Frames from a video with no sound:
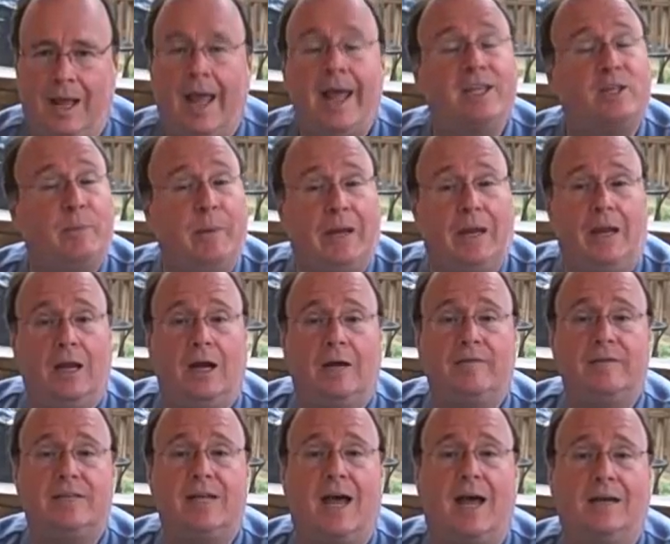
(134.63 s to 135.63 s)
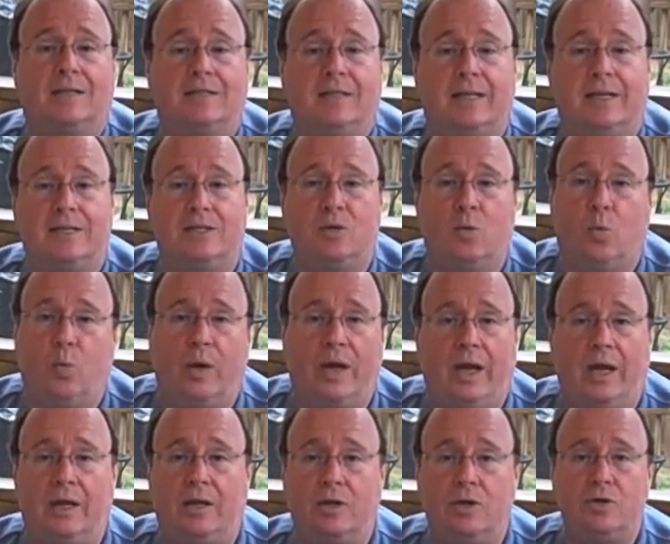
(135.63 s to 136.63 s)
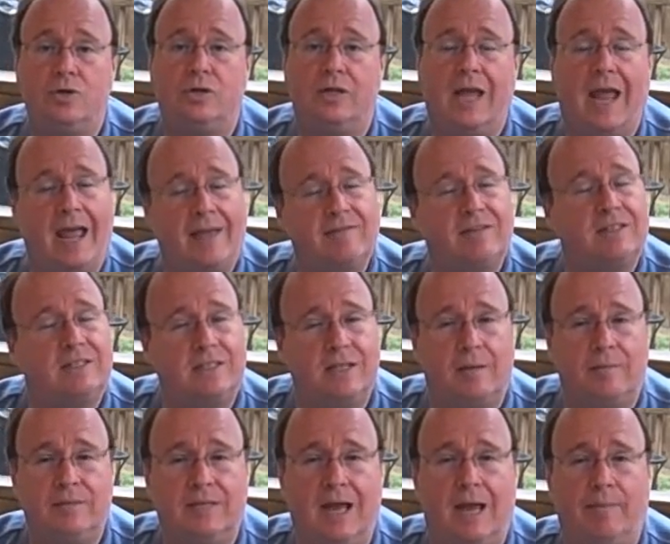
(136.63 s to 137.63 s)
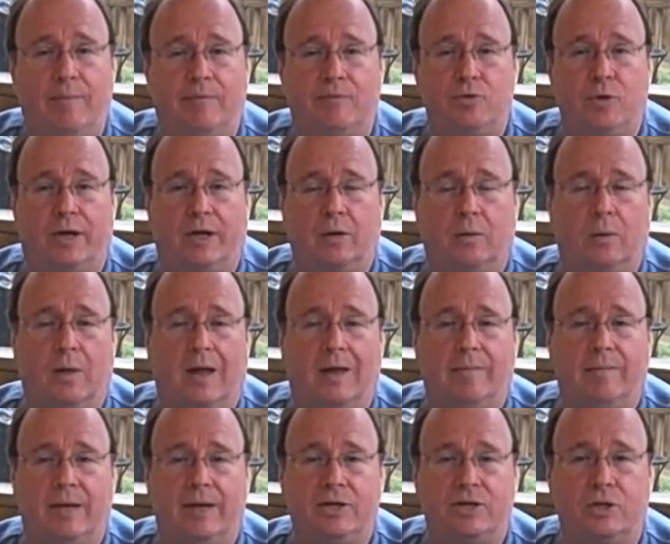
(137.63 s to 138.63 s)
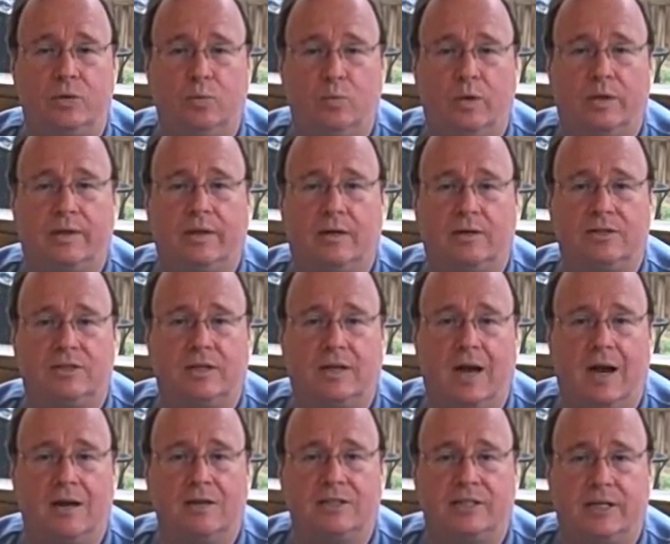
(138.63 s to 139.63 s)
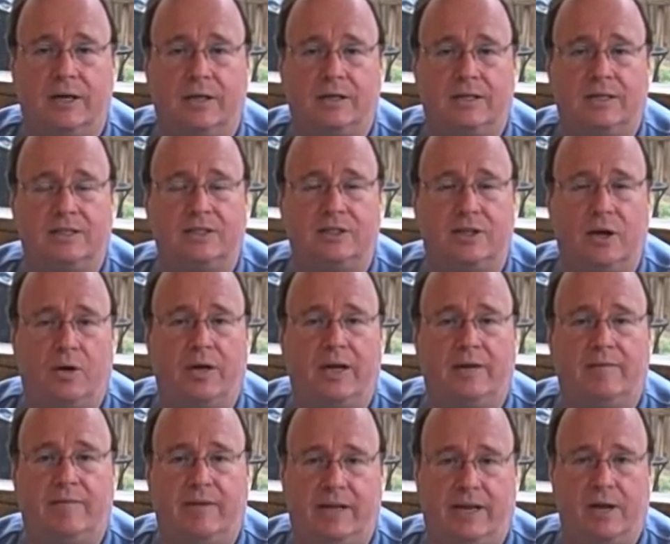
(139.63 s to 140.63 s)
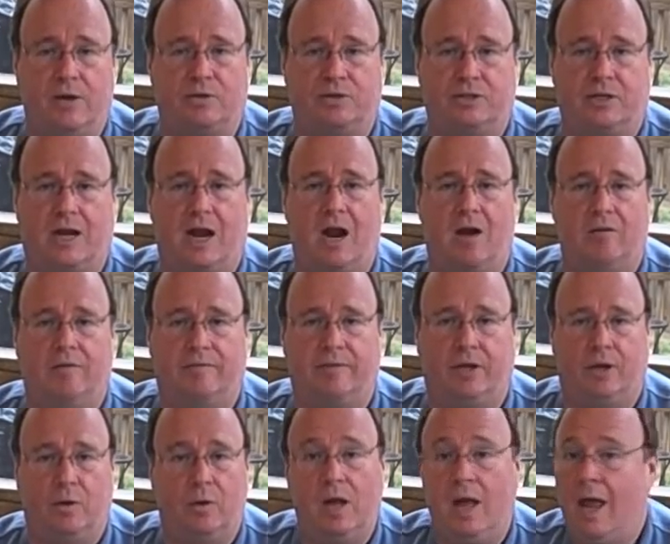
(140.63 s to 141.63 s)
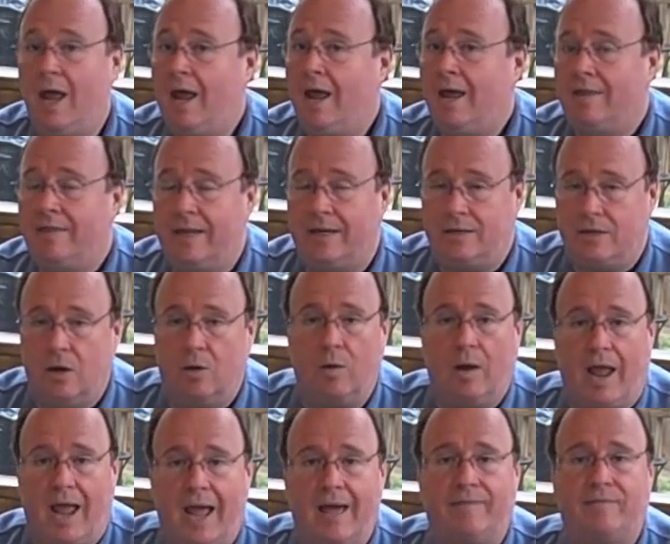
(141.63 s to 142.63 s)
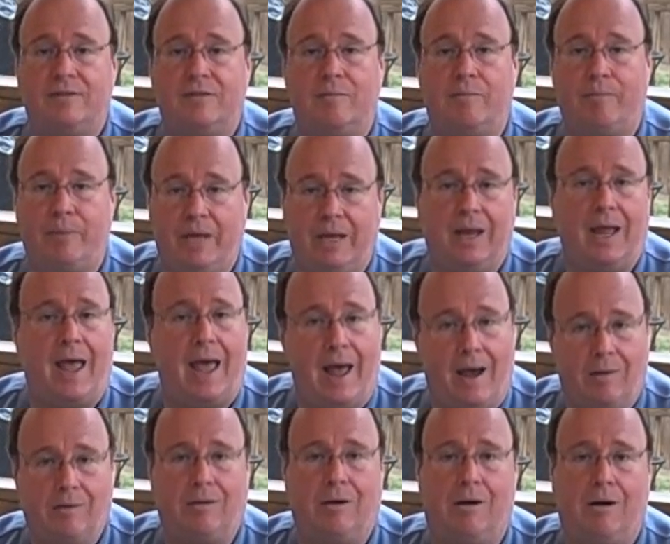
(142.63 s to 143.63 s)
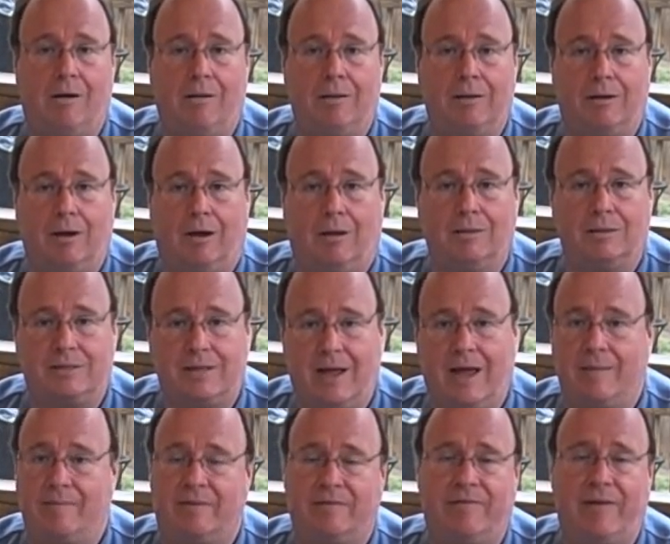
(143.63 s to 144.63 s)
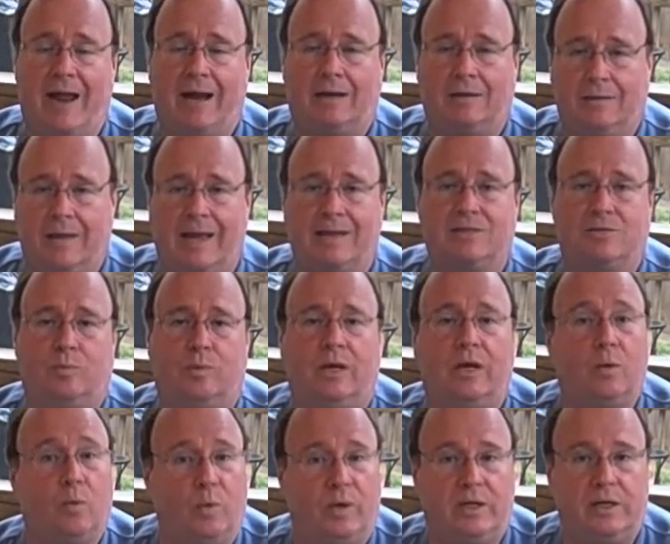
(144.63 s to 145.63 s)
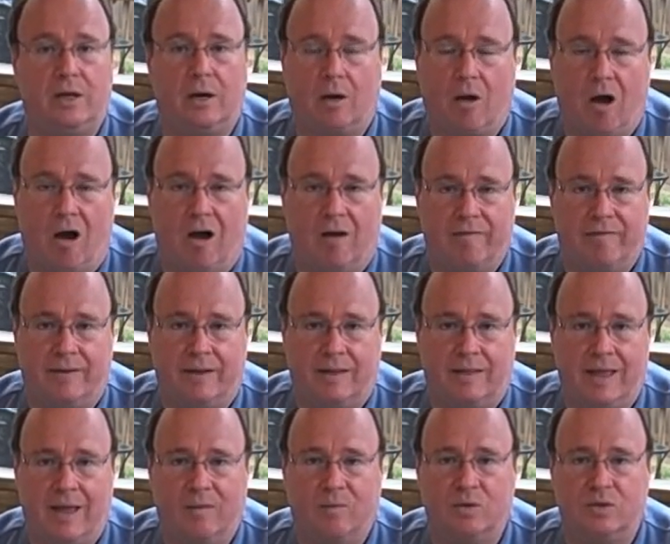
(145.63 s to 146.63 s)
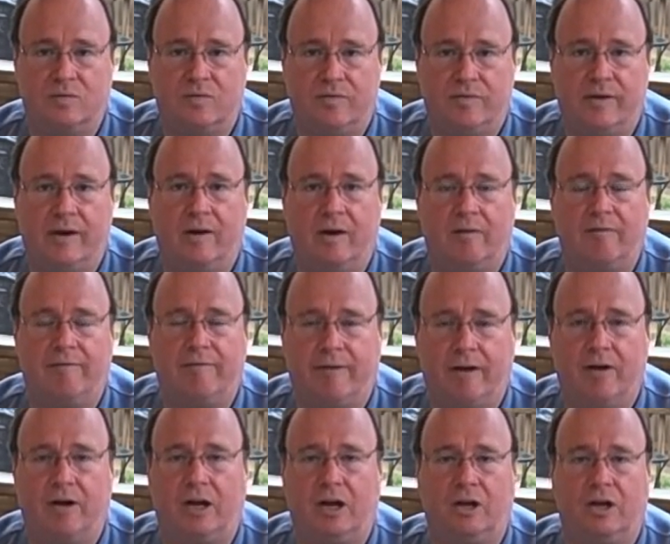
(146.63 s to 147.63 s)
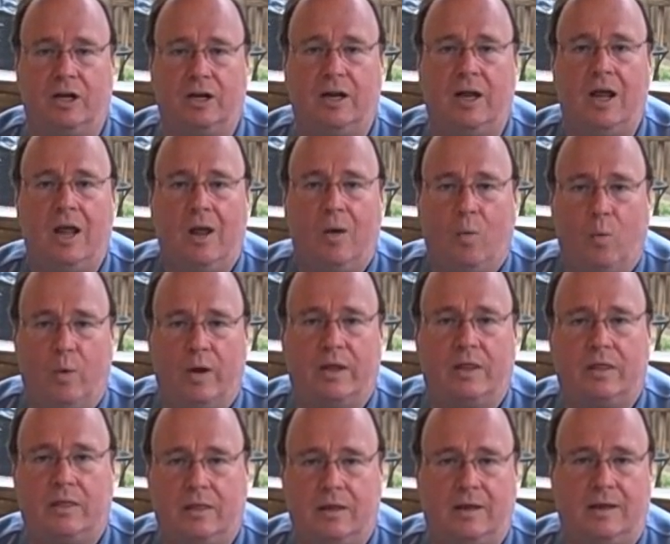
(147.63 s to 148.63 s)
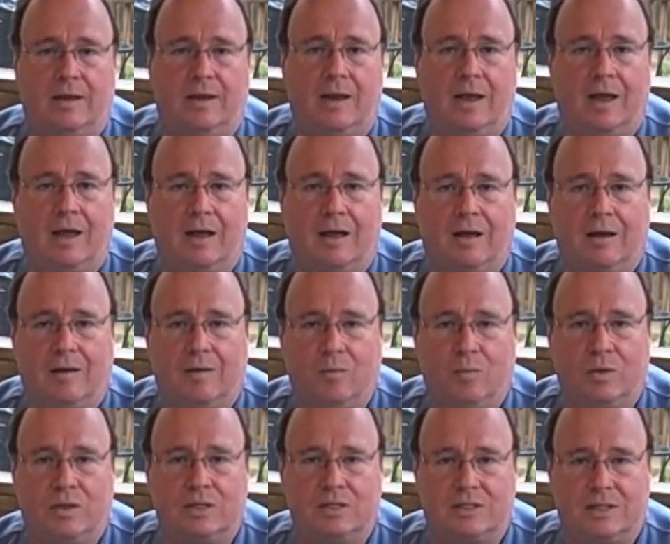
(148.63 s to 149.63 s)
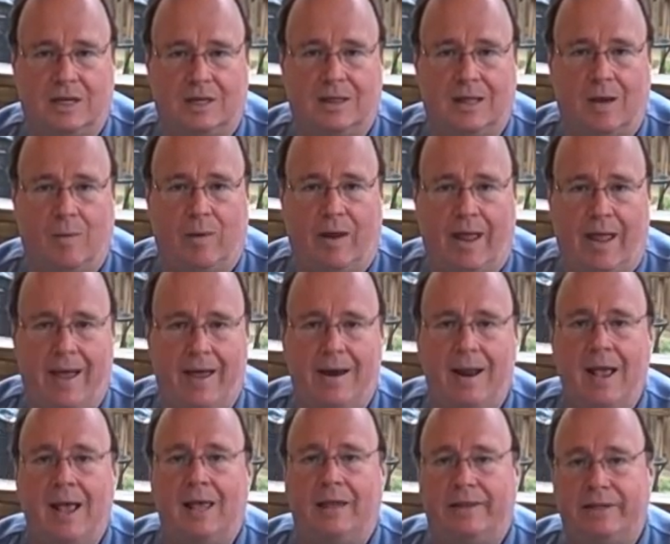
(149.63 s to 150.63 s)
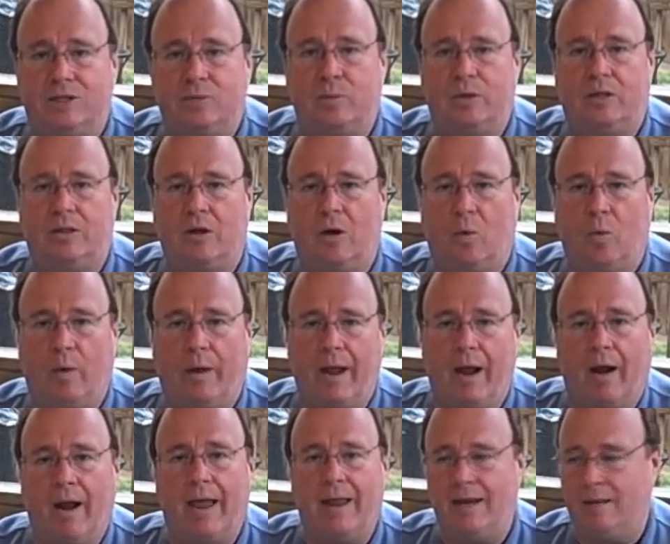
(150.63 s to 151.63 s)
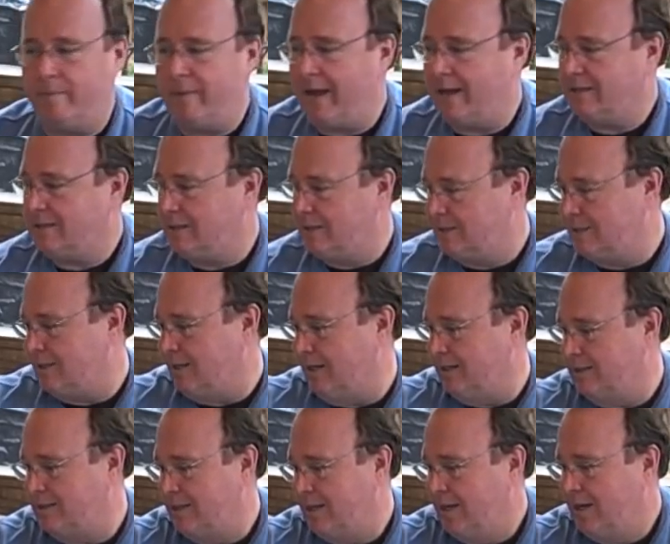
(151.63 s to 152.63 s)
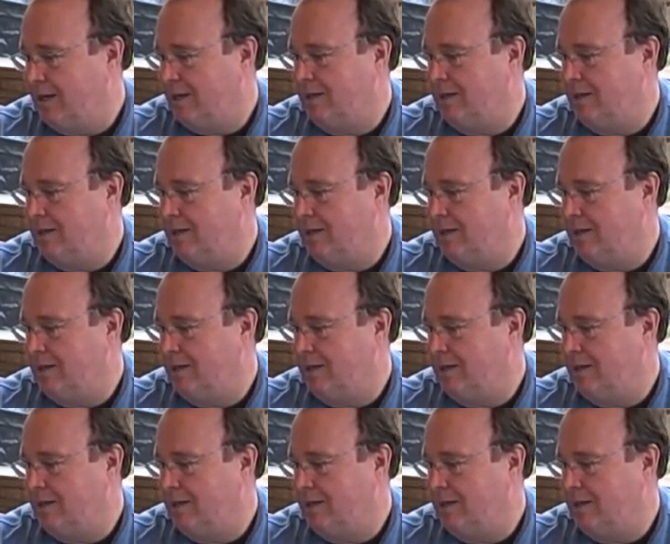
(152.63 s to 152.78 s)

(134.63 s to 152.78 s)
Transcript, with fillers: And speaking of intoxicants, we usually have some type of drink or libation with our cigars here at the Stogied Video Cigar Review. They don't have to be alcoholic all the time. In fact, last week we did a coffee that was very, very good with the uh, with the stick that we had. This week, though, we are heading back to the suds.